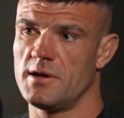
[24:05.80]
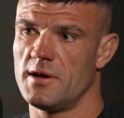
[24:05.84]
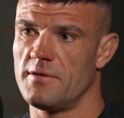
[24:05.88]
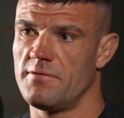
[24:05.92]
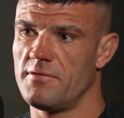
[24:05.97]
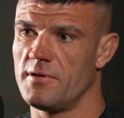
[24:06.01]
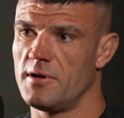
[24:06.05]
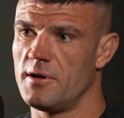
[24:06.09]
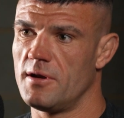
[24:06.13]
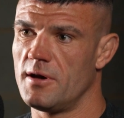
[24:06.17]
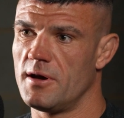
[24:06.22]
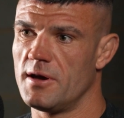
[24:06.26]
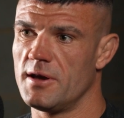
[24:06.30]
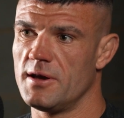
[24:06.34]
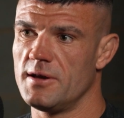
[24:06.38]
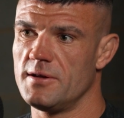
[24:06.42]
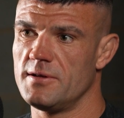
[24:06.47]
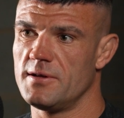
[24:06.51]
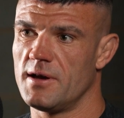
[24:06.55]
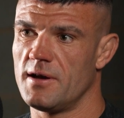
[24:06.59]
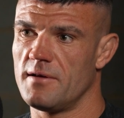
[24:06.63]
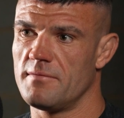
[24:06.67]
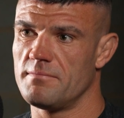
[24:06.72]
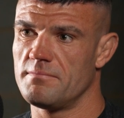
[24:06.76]
definitely not
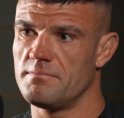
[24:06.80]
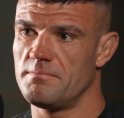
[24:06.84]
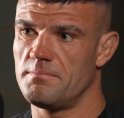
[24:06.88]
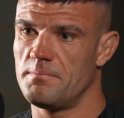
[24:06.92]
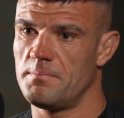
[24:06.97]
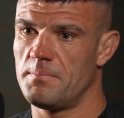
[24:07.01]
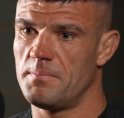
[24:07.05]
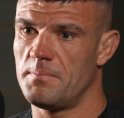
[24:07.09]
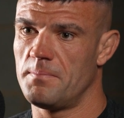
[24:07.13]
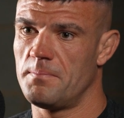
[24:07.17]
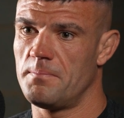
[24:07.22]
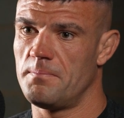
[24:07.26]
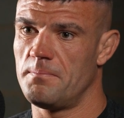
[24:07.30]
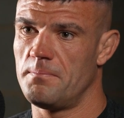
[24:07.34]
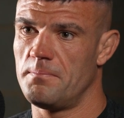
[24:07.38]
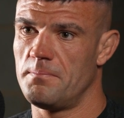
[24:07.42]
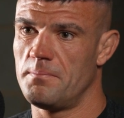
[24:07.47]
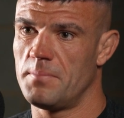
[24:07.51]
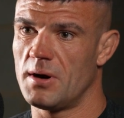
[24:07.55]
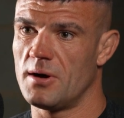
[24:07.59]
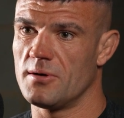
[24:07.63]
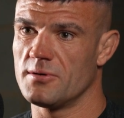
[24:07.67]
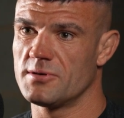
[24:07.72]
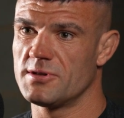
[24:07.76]
easy.
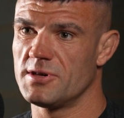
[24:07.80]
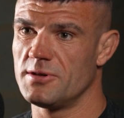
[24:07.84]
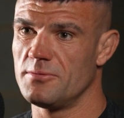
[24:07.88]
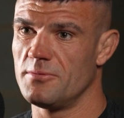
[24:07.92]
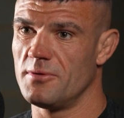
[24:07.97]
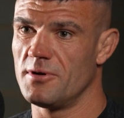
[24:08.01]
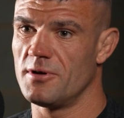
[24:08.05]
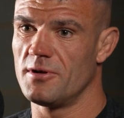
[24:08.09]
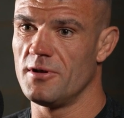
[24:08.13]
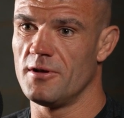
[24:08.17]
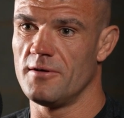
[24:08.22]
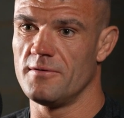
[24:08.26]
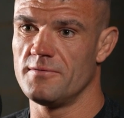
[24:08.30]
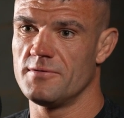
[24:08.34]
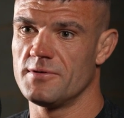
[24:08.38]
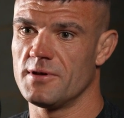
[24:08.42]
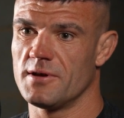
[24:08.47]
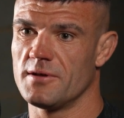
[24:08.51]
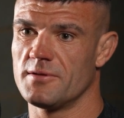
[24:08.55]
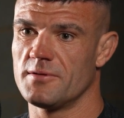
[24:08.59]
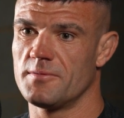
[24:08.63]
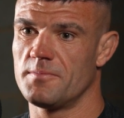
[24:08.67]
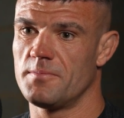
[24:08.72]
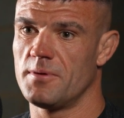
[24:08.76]
Boxing with gloves
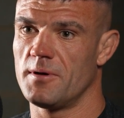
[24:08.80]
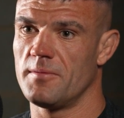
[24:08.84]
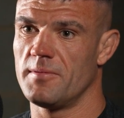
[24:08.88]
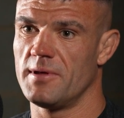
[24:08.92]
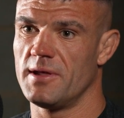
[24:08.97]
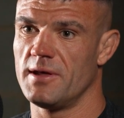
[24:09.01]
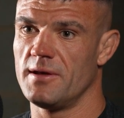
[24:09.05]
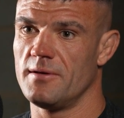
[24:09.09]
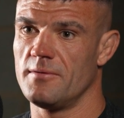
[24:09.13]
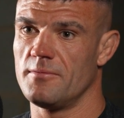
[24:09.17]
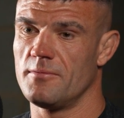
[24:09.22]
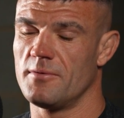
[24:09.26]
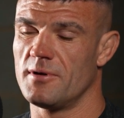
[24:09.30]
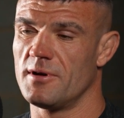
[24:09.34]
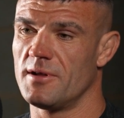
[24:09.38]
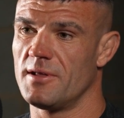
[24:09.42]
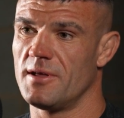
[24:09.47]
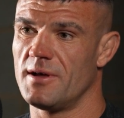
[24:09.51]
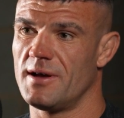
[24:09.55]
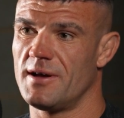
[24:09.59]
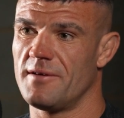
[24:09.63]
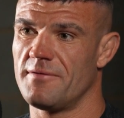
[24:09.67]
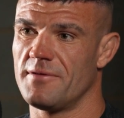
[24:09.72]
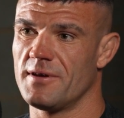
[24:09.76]
on is probably
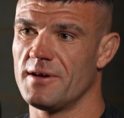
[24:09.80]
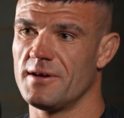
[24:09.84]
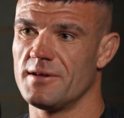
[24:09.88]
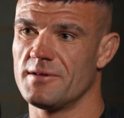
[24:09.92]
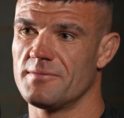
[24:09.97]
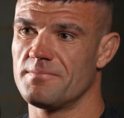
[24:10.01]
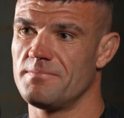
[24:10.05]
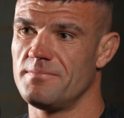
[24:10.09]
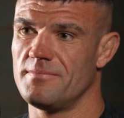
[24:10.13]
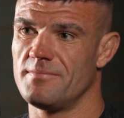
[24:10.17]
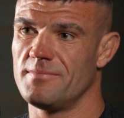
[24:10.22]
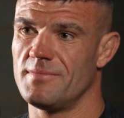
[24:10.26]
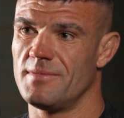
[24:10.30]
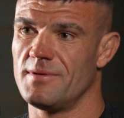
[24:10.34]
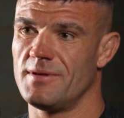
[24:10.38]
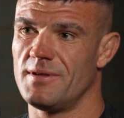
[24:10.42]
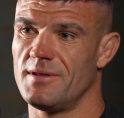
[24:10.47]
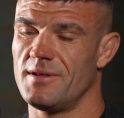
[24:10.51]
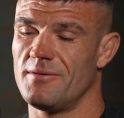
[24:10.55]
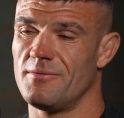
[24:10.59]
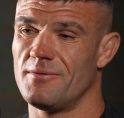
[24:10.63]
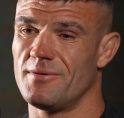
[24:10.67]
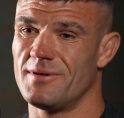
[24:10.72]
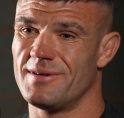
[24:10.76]
I think it's
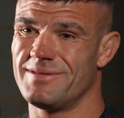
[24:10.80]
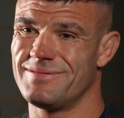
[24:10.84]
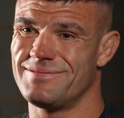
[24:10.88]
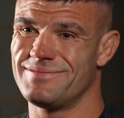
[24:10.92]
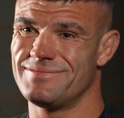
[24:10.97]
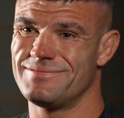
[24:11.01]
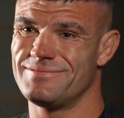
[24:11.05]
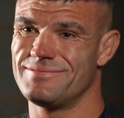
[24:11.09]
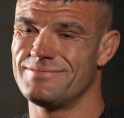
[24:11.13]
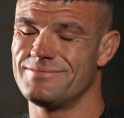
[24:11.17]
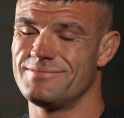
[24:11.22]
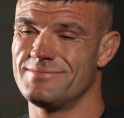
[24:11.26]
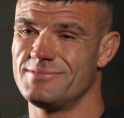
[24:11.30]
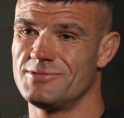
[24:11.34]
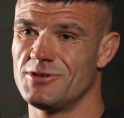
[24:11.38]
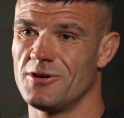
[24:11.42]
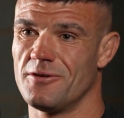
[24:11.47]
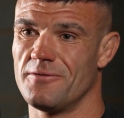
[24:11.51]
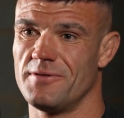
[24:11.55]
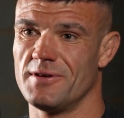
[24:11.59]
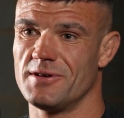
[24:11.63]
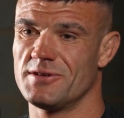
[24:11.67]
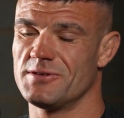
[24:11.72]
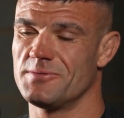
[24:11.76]
one of the
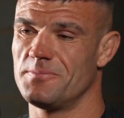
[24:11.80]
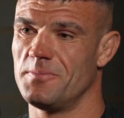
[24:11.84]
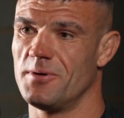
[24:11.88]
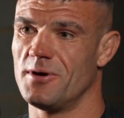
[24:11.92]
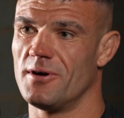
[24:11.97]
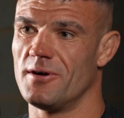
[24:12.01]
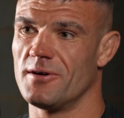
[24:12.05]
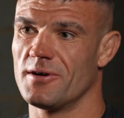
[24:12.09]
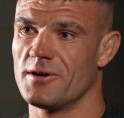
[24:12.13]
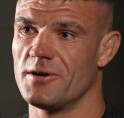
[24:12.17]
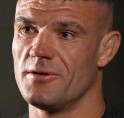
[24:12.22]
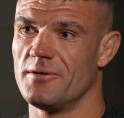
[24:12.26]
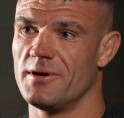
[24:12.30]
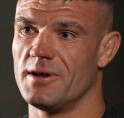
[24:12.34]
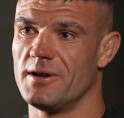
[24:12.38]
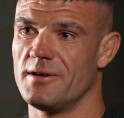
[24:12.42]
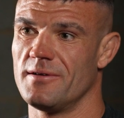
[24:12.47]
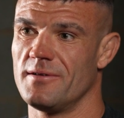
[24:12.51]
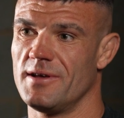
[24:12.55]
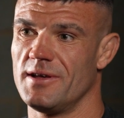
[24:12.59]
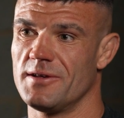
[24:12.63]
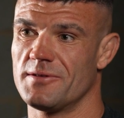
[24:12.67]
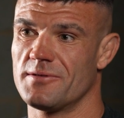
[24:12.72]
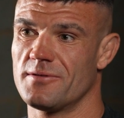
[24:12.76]
toughest sport going.
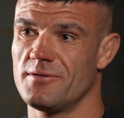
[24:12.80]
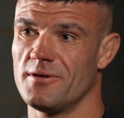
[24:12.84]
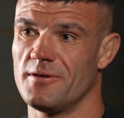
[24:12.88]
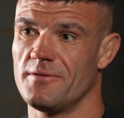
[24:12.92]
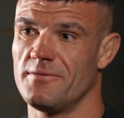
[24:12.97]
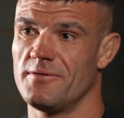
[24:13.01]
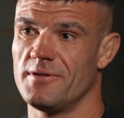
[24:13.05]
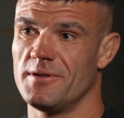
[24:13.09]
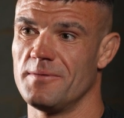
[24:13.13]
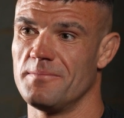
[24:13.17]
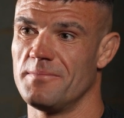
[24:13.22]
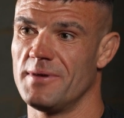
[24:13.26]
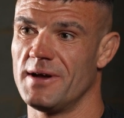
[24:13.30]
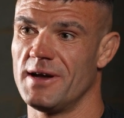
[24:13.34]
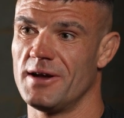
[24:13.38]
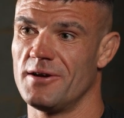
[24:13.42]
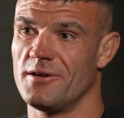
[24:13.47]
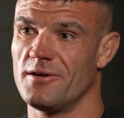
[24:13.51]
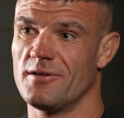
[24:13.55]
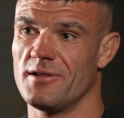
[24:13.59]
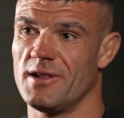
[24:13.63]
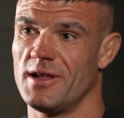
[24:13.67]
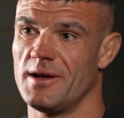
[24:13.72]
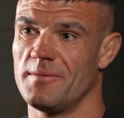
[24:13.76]
It's tougher than bare
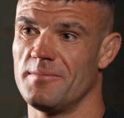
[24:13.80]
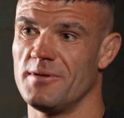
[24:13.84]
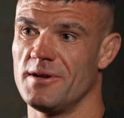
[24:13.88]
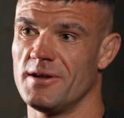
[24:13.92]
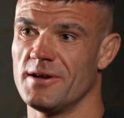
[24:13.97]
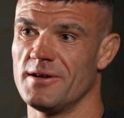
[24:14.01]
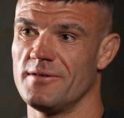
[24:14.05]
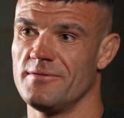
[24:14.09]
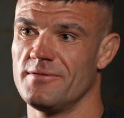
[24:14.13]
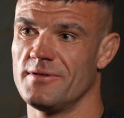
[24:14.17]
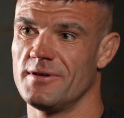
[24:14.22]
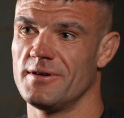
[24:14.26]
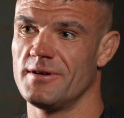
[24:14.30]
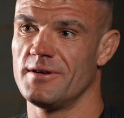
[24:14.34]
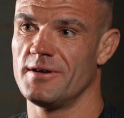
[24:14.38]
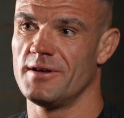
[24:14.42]
knuckle, I believe.